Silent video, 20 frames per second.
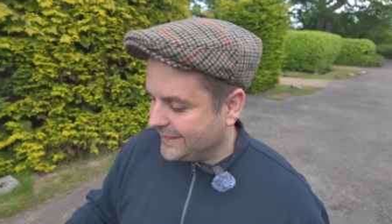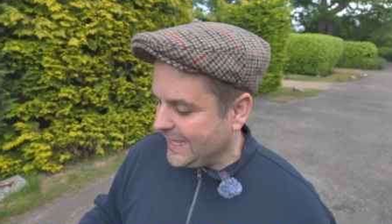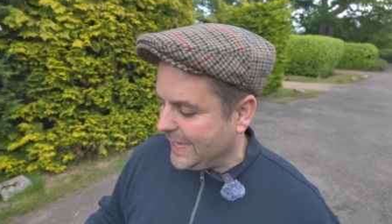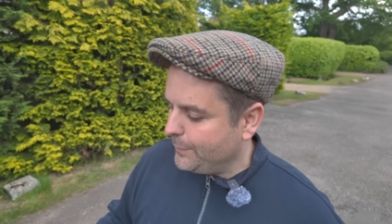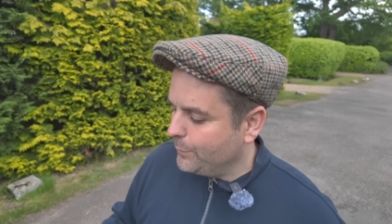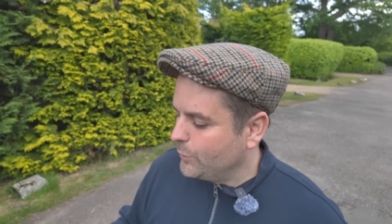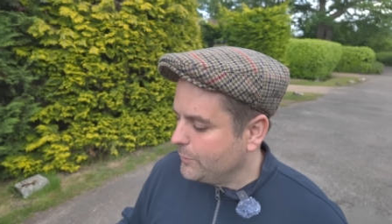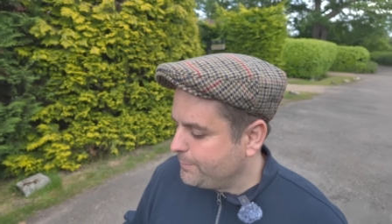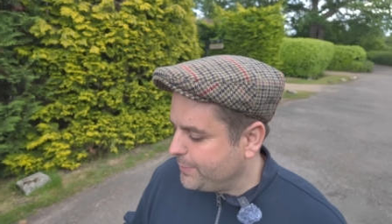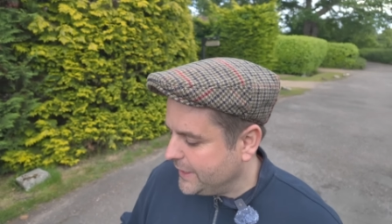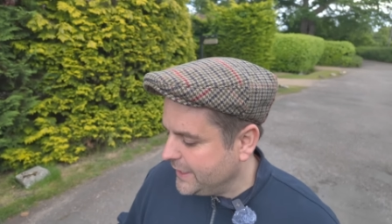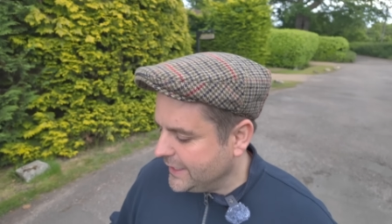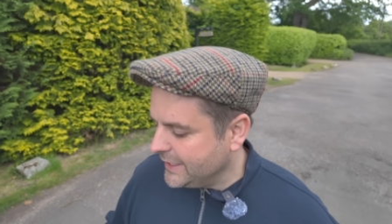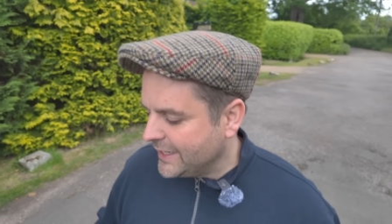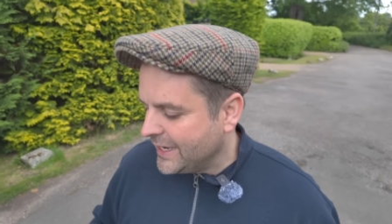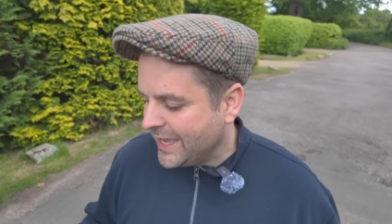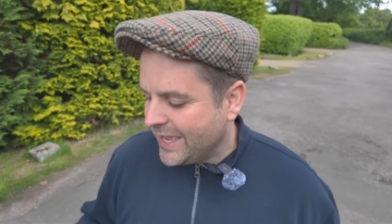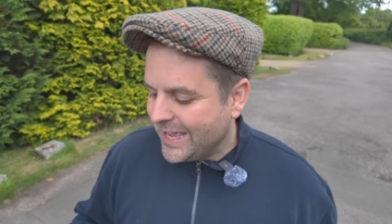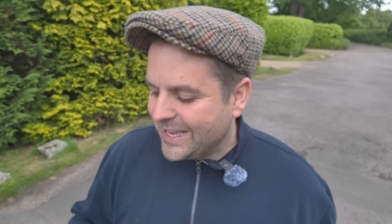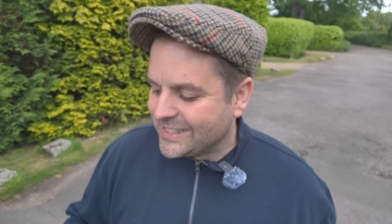That would
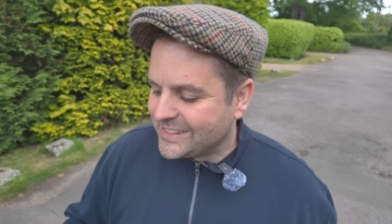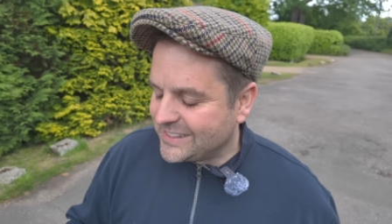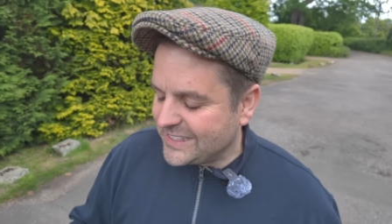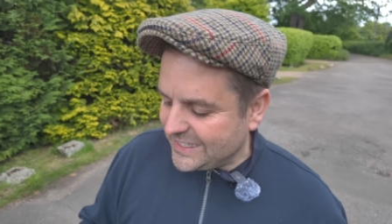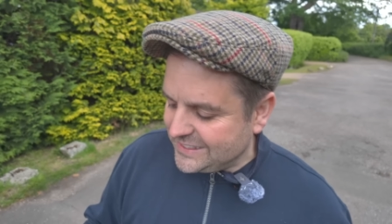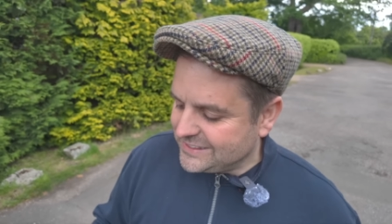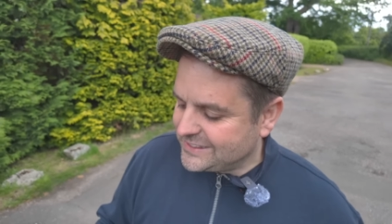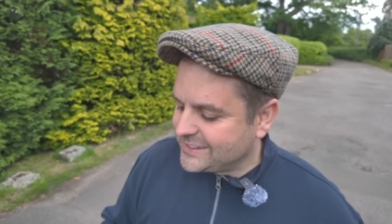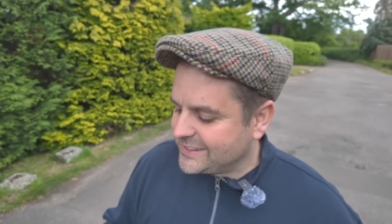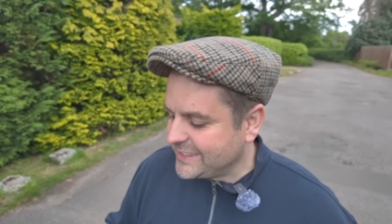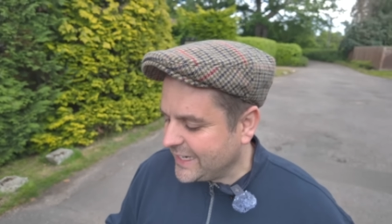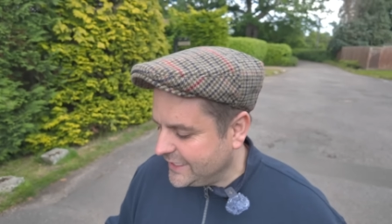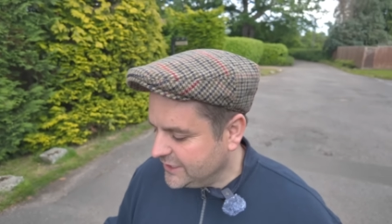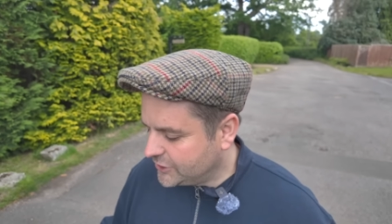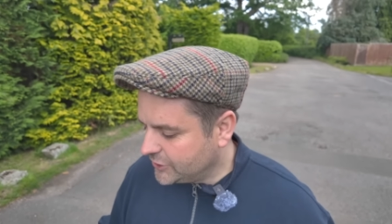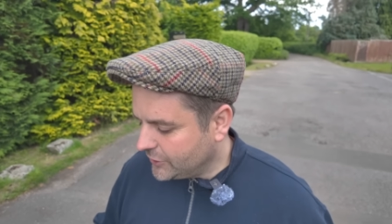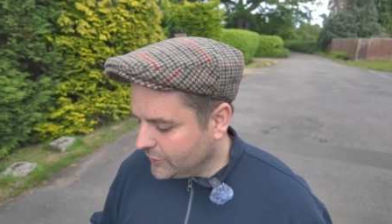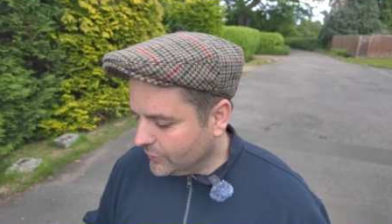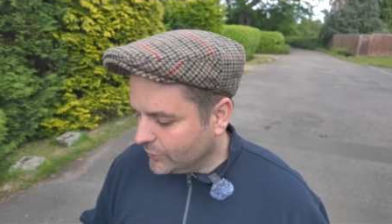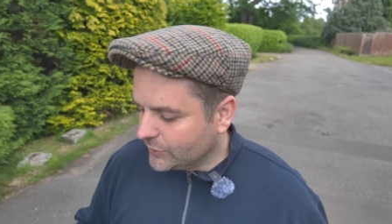be
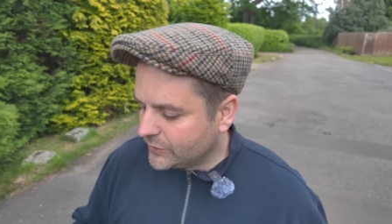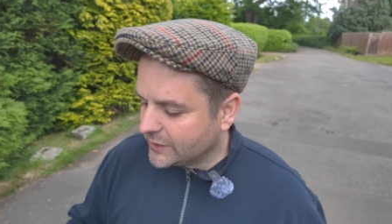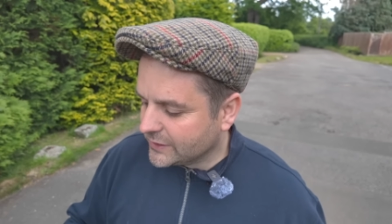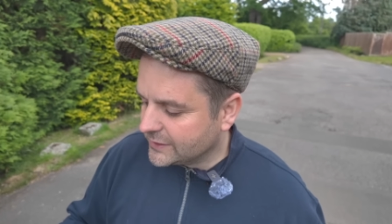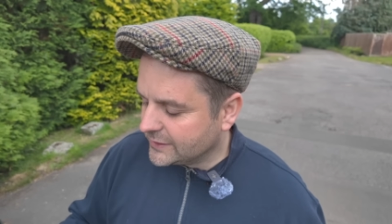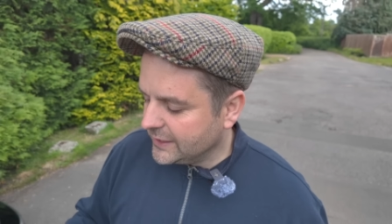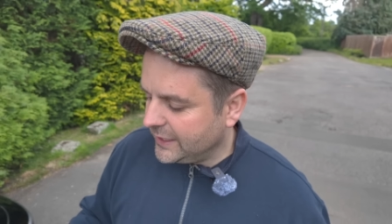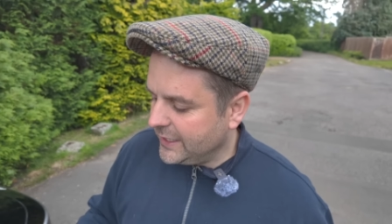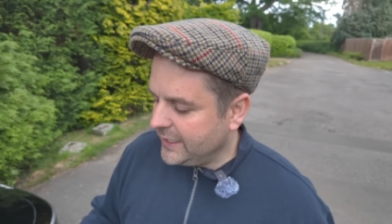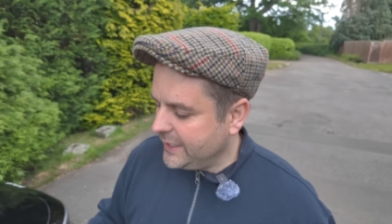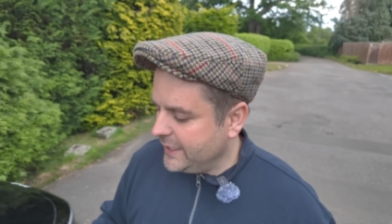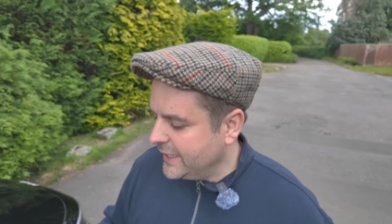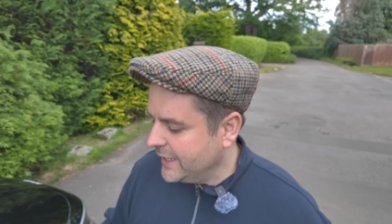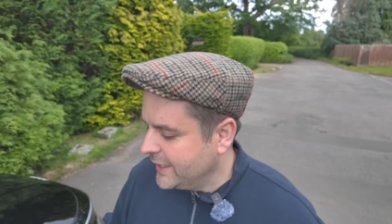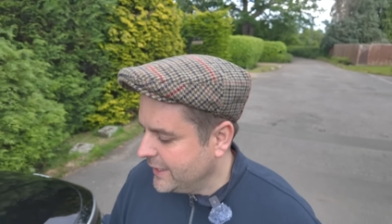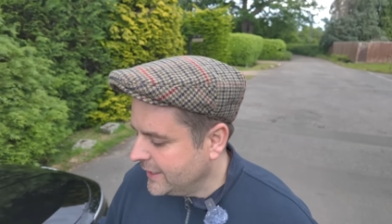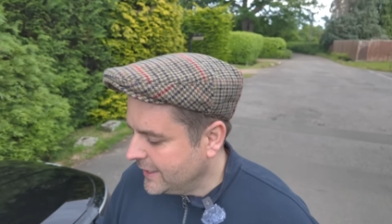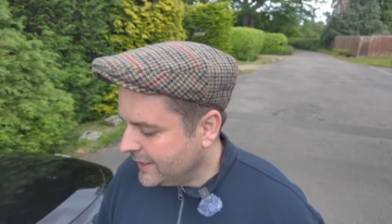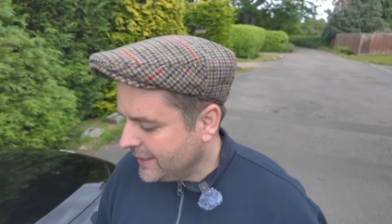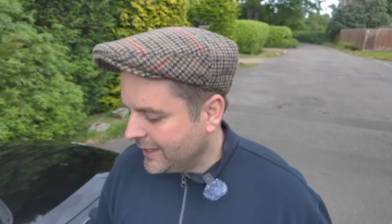sensational to see
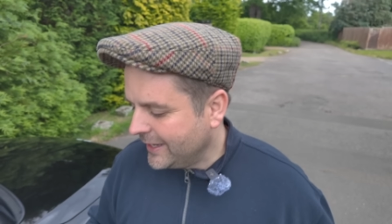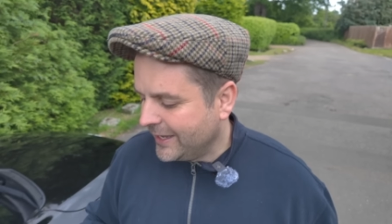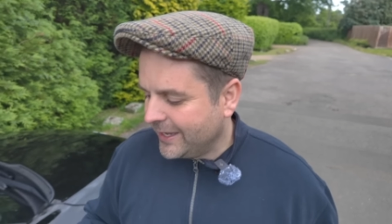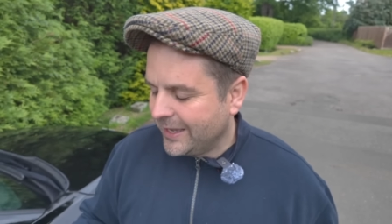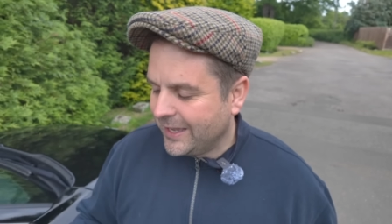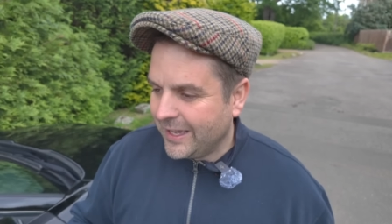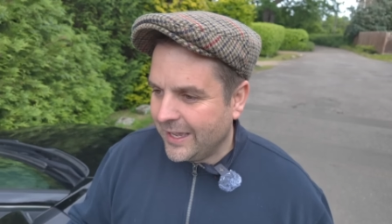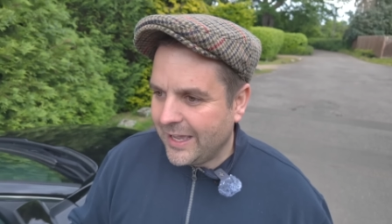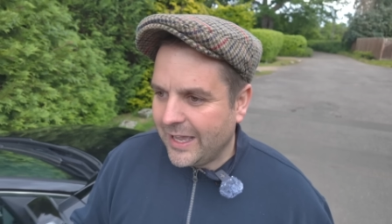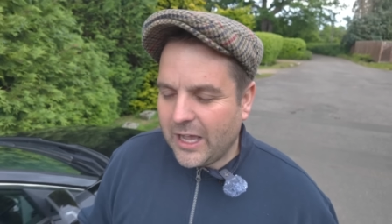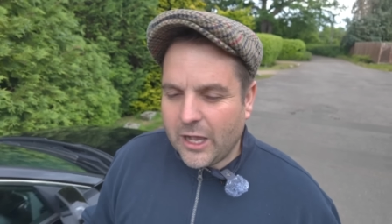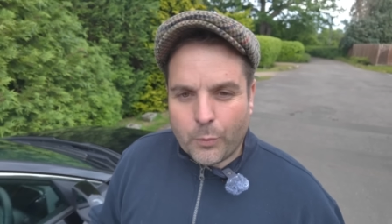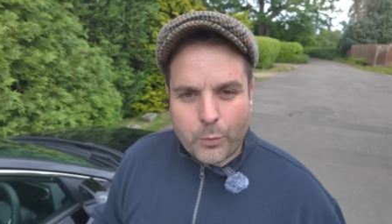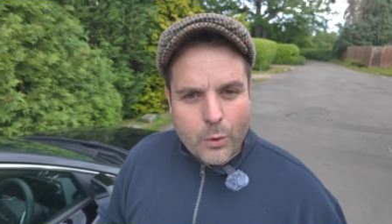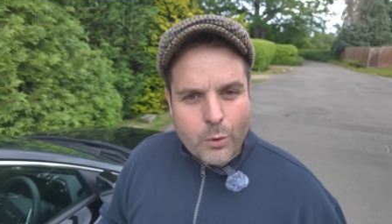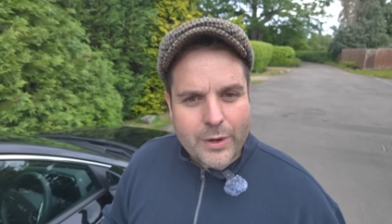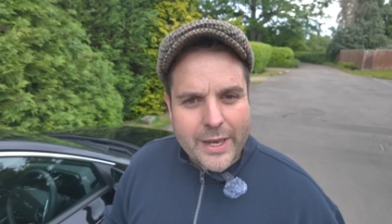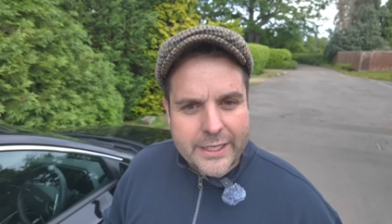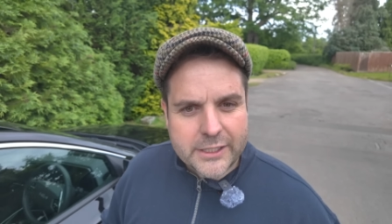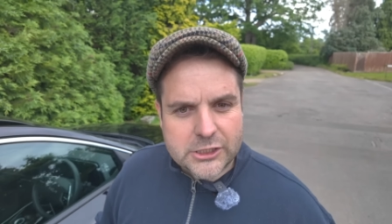uh,
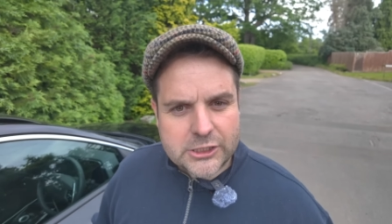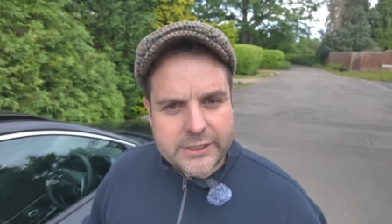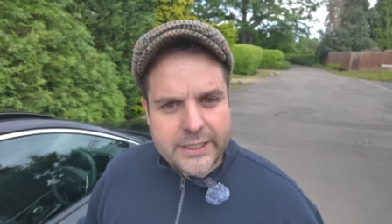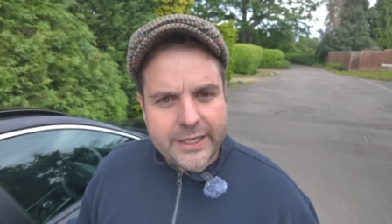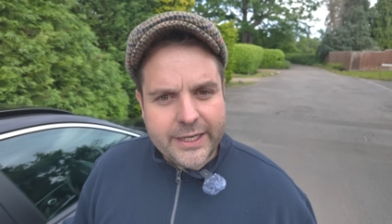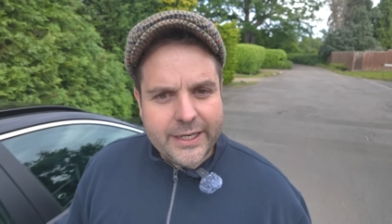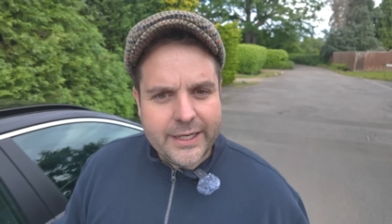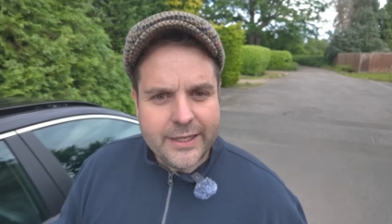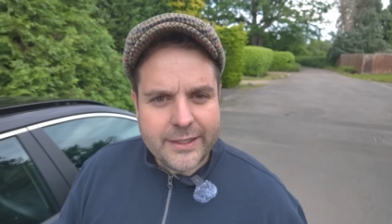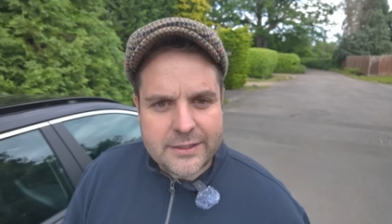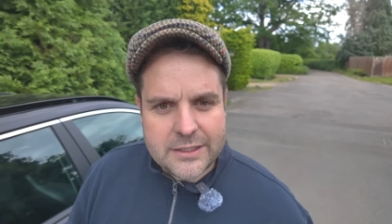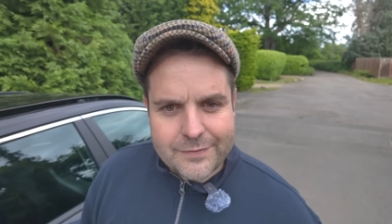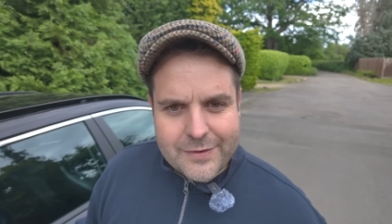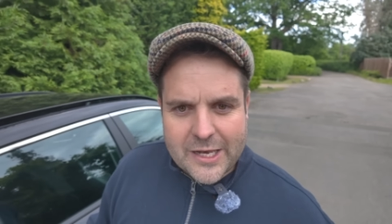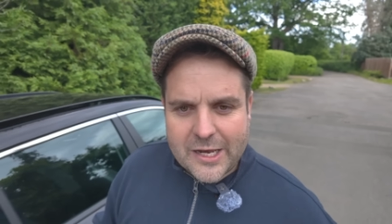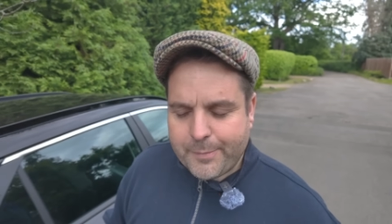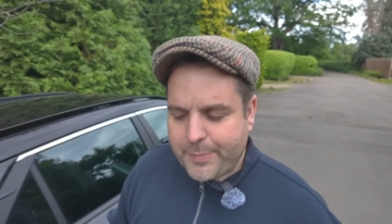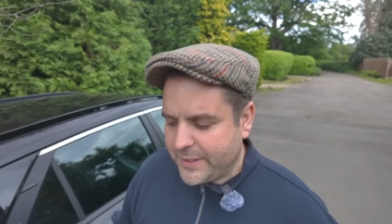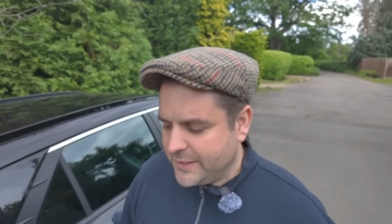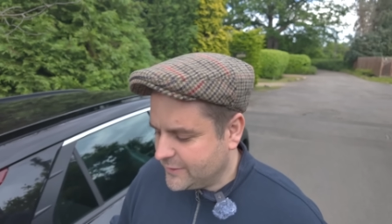Will Lankshear
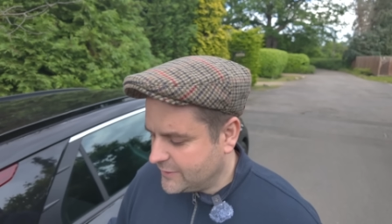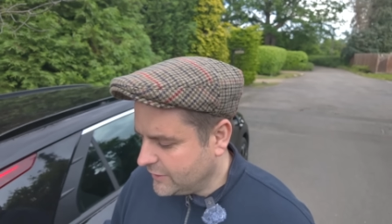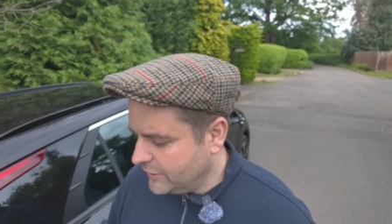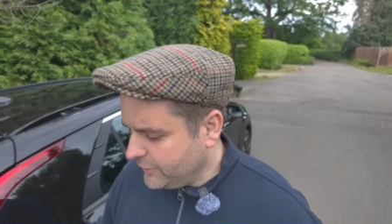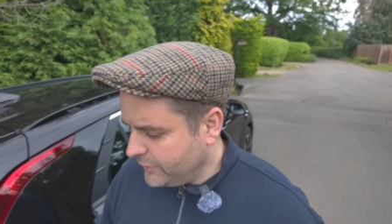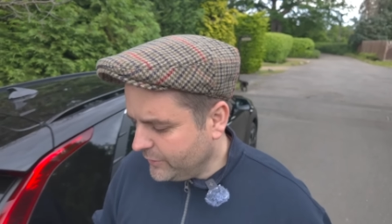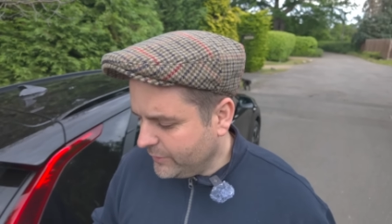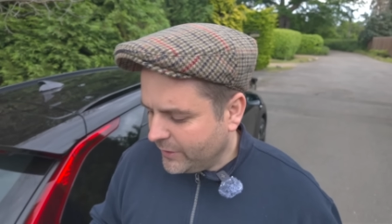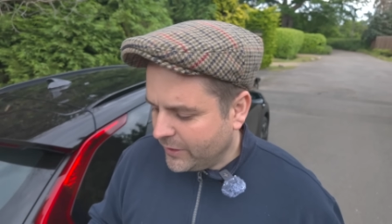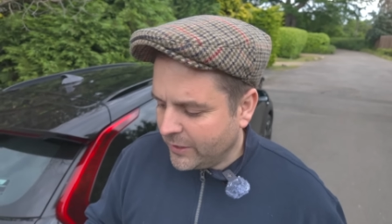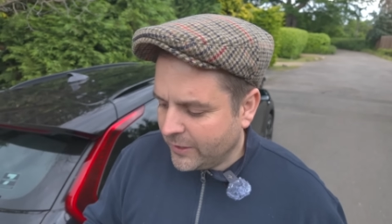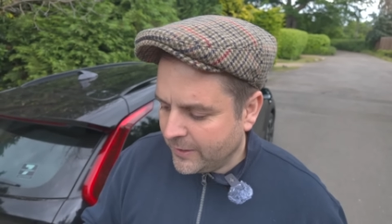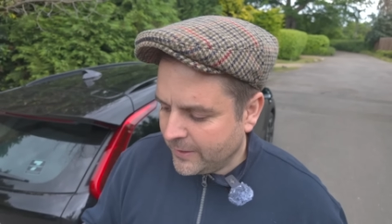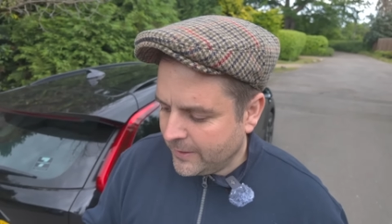develop into,